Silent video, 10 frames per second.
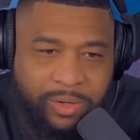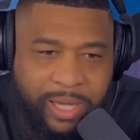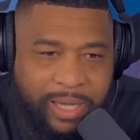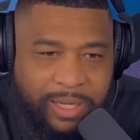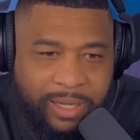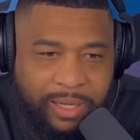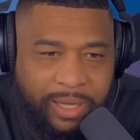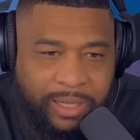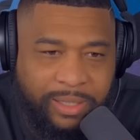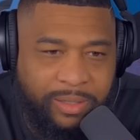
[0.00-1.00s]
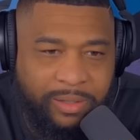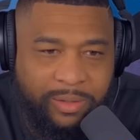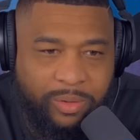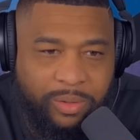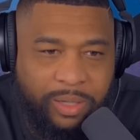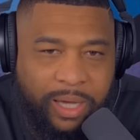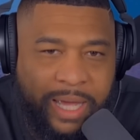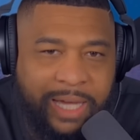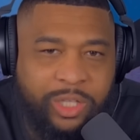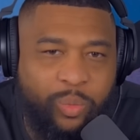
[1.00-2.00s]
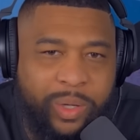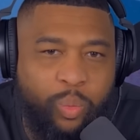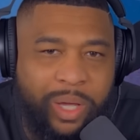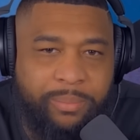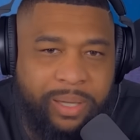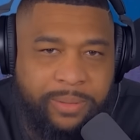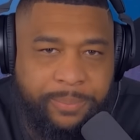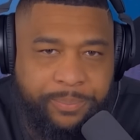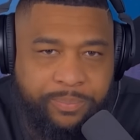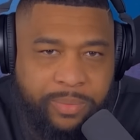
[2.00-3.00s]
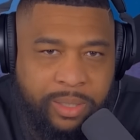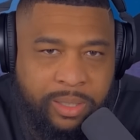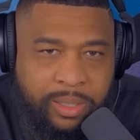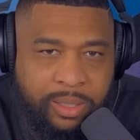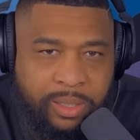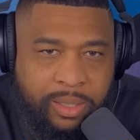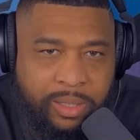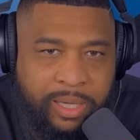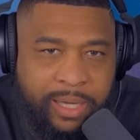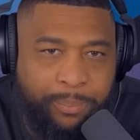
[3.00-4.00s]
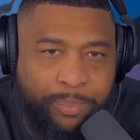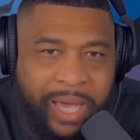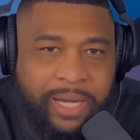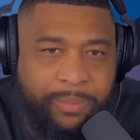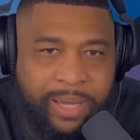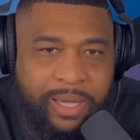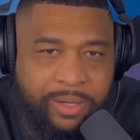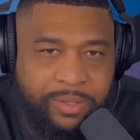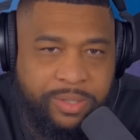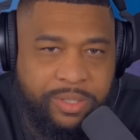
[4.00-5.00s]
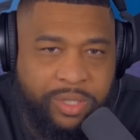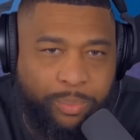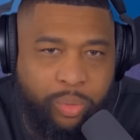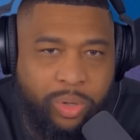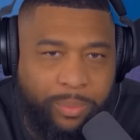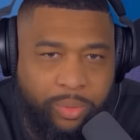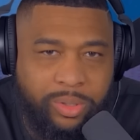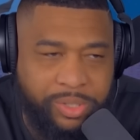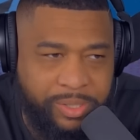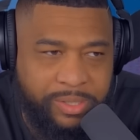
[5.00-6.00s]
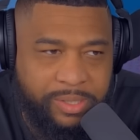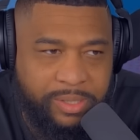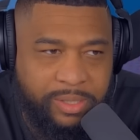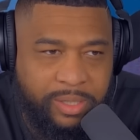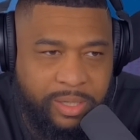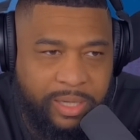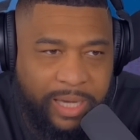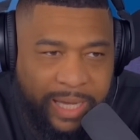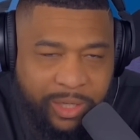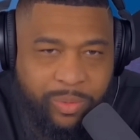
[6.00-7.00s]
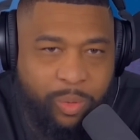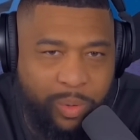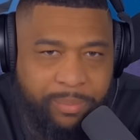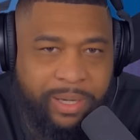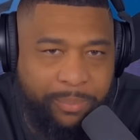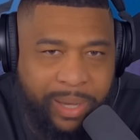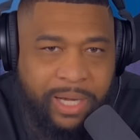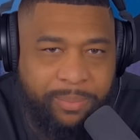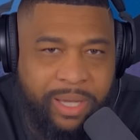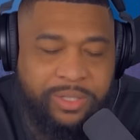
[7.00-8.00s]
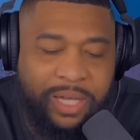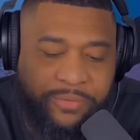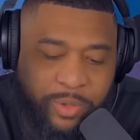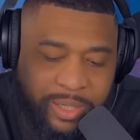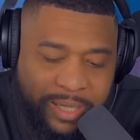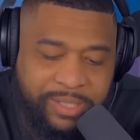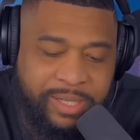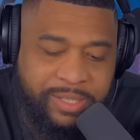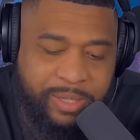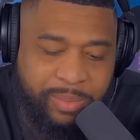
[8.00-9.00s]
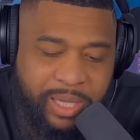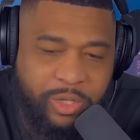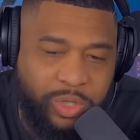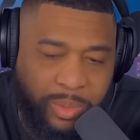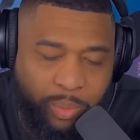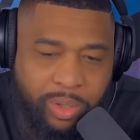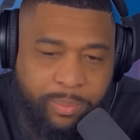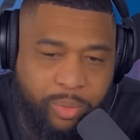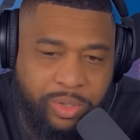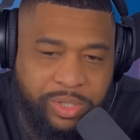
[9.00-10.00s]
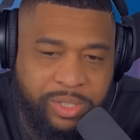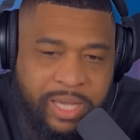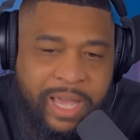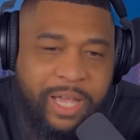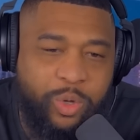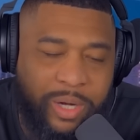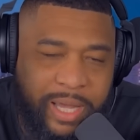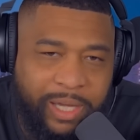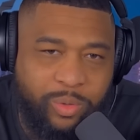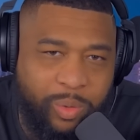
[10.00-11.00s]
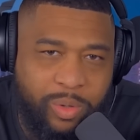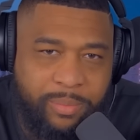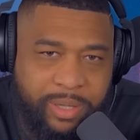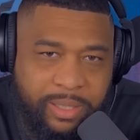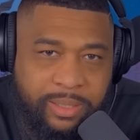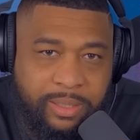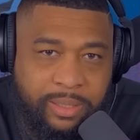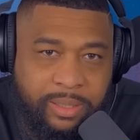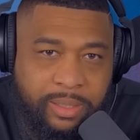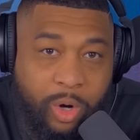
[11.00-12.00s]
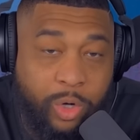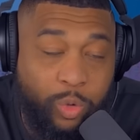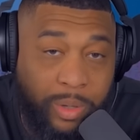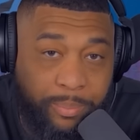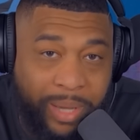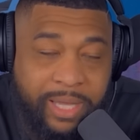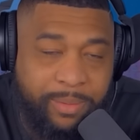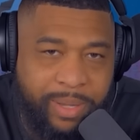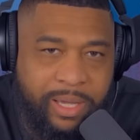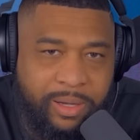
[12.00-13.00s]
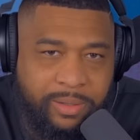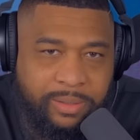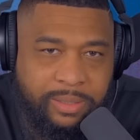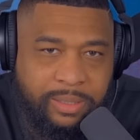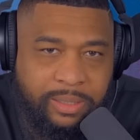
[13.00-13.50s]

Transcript: Okay, ignorant ignorant women and beta males support abortions. Ignorant women and beta males. If you're listening to me and you support abortion, you're an ignorant woman or you a beta male.